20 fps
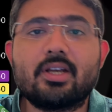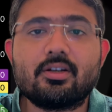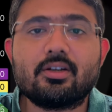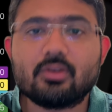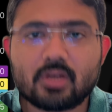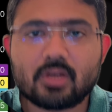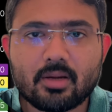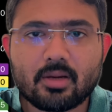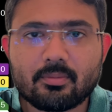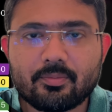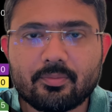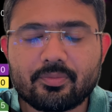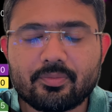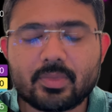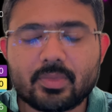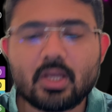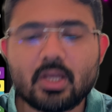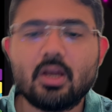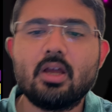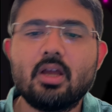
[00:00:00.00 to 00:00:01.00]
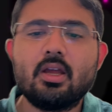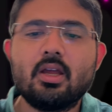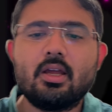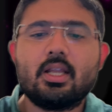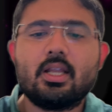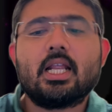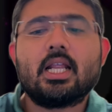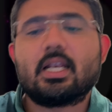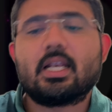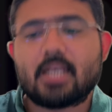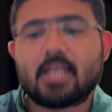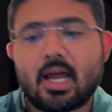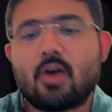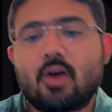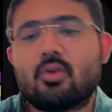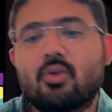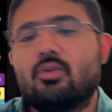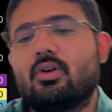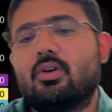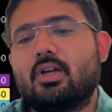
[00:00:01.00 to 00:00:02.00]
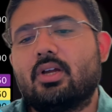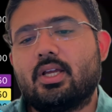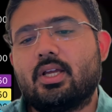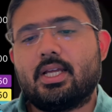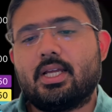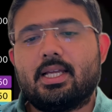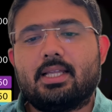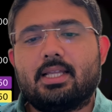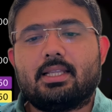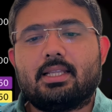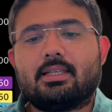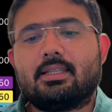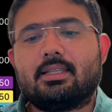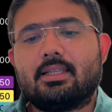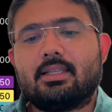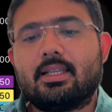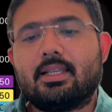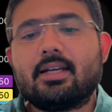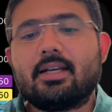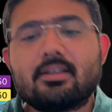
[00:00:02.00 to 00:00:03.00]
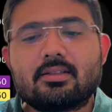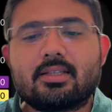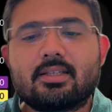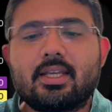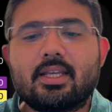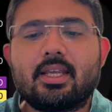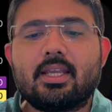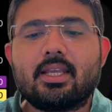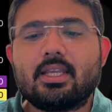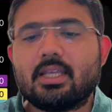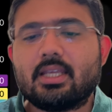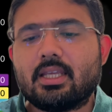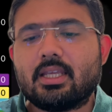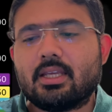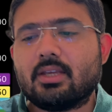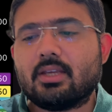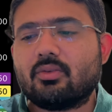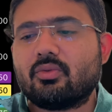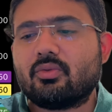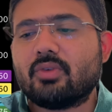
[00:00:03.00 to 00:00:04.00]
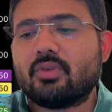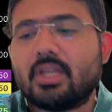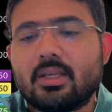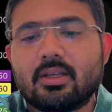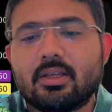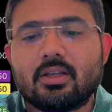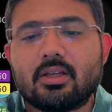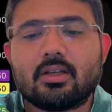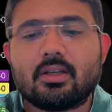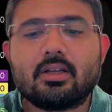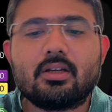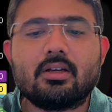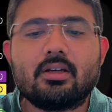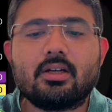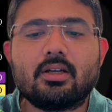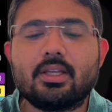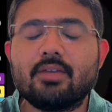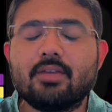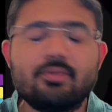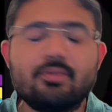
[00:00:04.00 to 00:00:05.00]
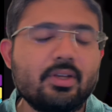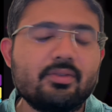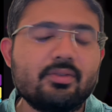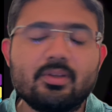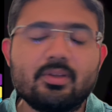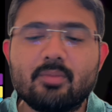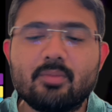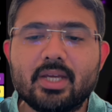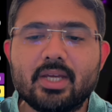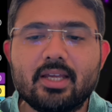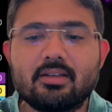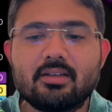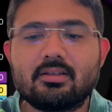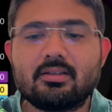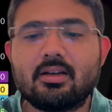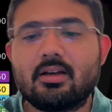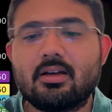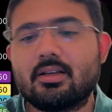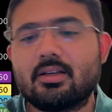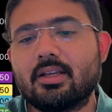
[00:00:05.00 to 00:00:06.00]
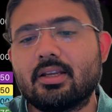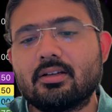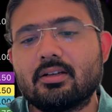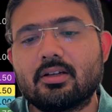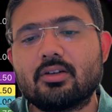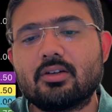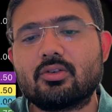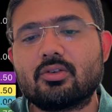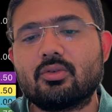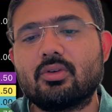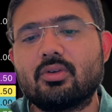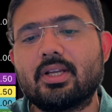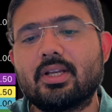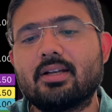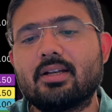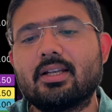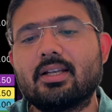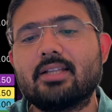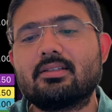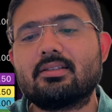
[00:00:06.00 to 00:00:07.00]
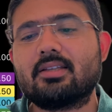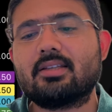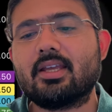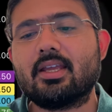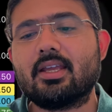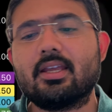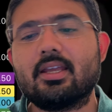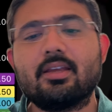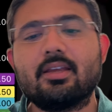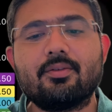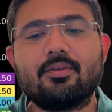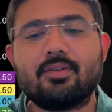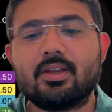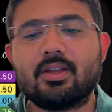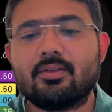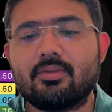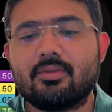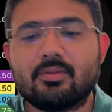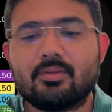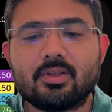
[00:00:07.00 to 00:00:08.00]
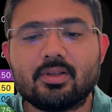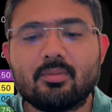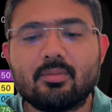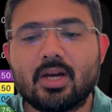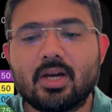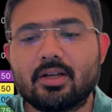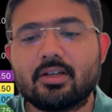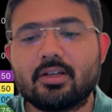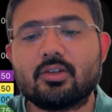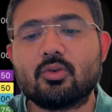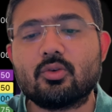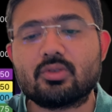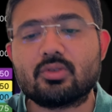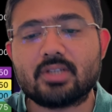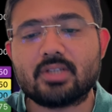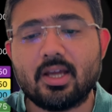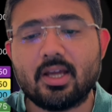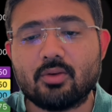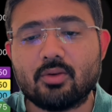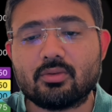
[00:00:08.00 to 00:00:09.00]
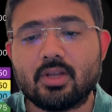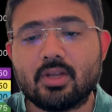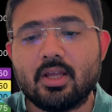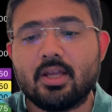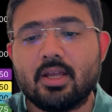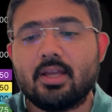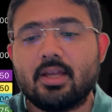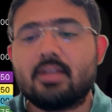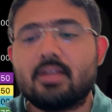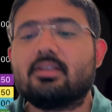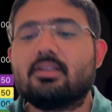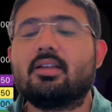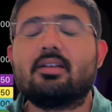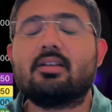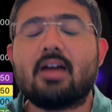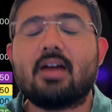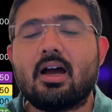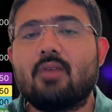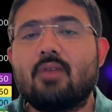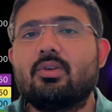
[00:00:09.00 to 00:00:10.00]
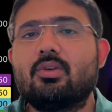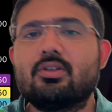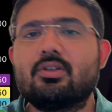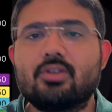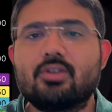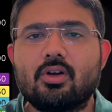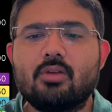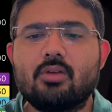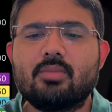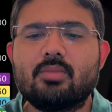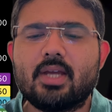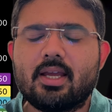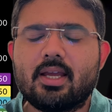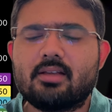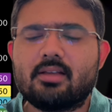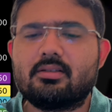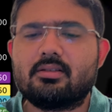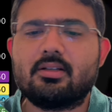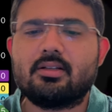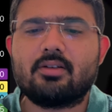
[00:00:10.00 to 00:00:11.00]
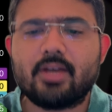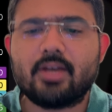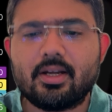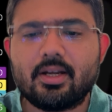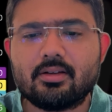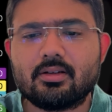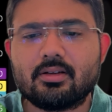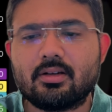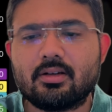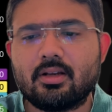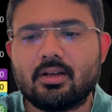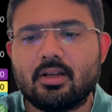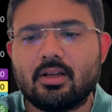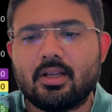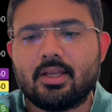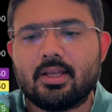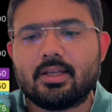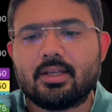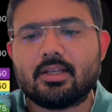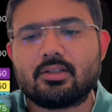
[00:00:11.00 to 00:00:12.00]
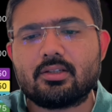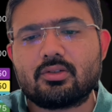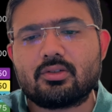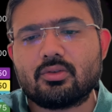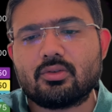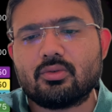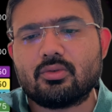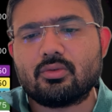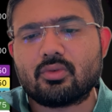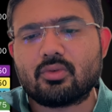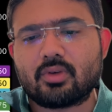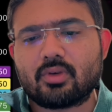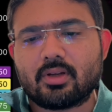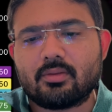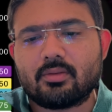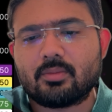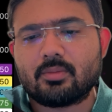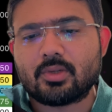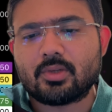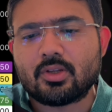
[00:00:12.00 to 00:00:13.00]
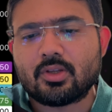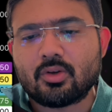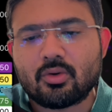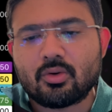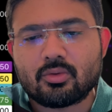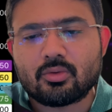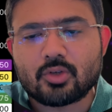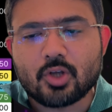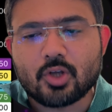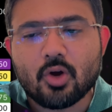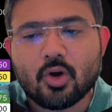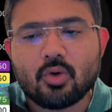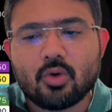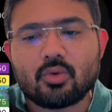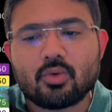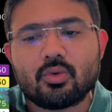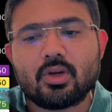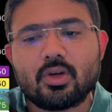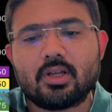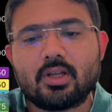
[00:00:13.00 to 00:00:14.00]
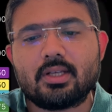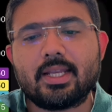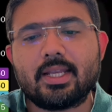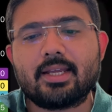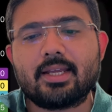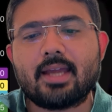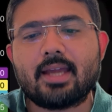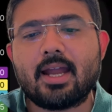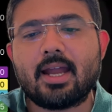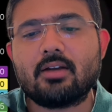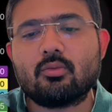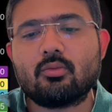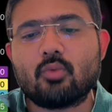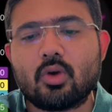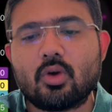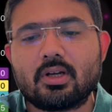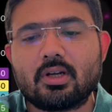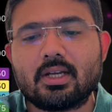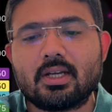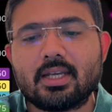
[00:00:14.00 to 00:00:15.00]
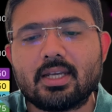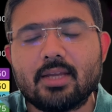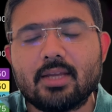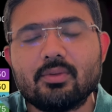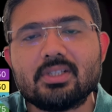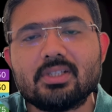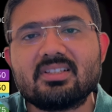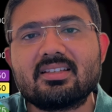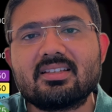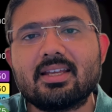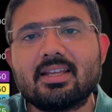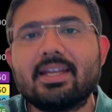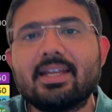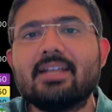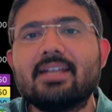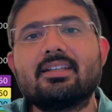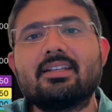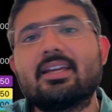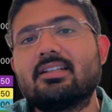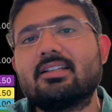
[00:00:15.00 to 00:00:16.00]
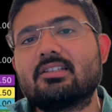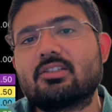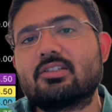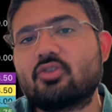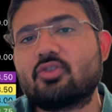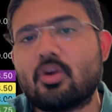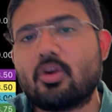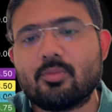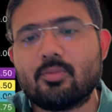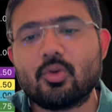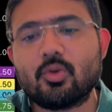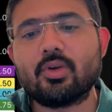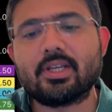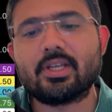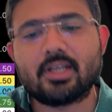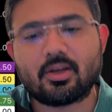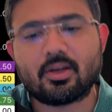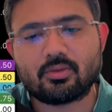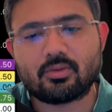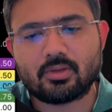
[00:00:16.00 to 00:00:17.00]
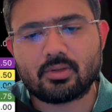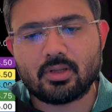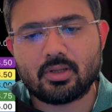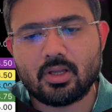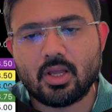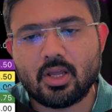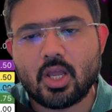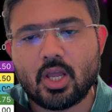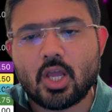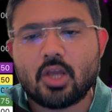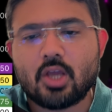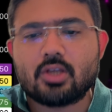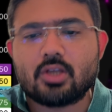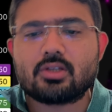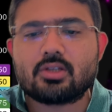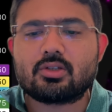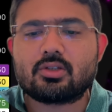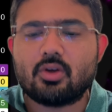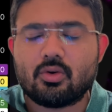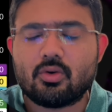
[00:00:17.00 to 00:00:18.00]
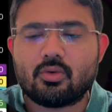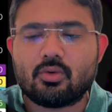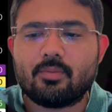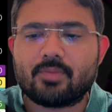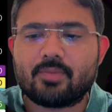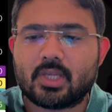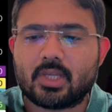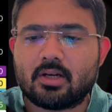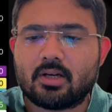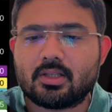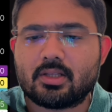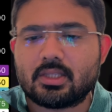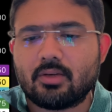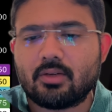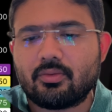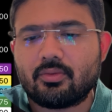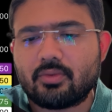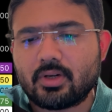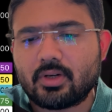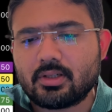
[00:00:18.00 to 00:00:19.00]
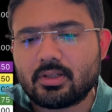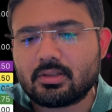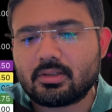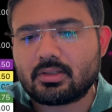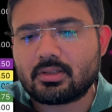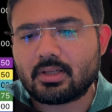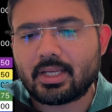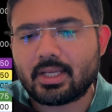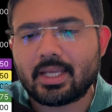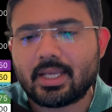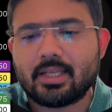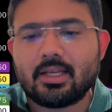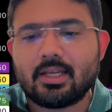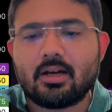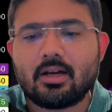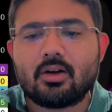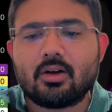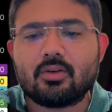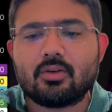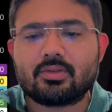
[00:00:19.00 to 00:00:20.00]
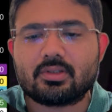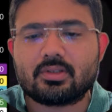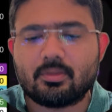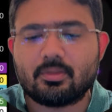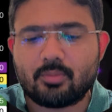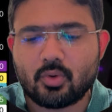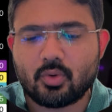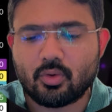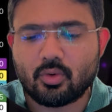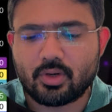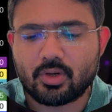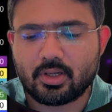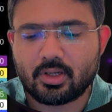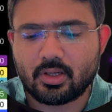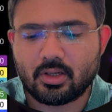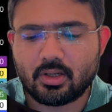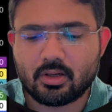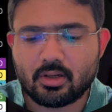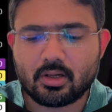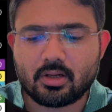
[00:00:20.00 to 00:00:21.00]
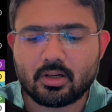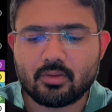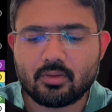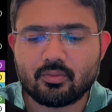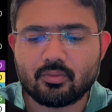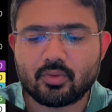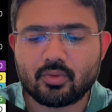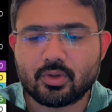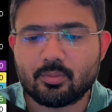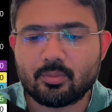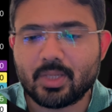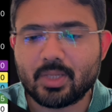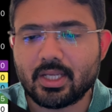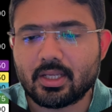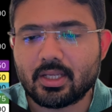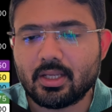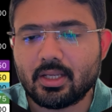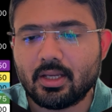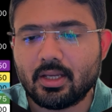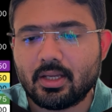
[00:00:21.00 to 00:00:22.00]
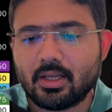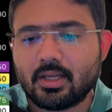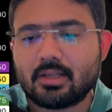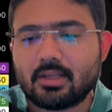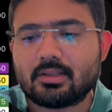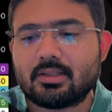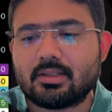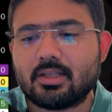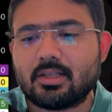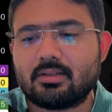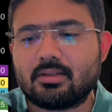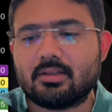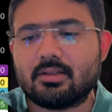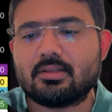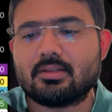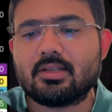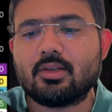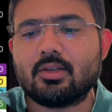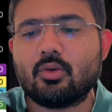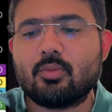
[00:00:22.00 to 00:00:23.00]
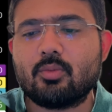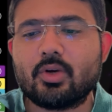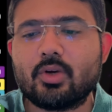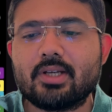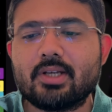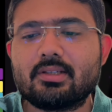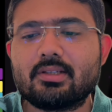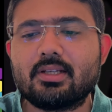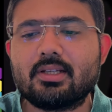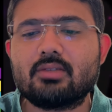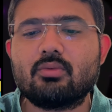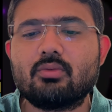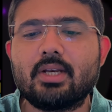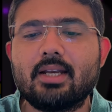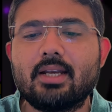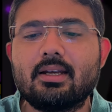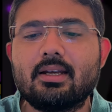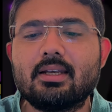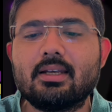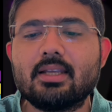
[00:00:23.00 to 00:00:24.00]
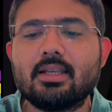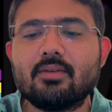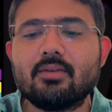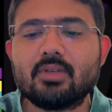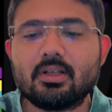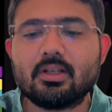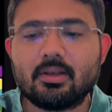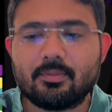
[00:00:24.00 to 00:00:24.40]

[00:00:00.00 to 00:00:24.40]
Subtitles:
to come. Now let us say if the bears are in control, and let's say if the market goes down, then our job as the trader is to know like at what levels it can stop going down. So the first area of support would be this 0.618 level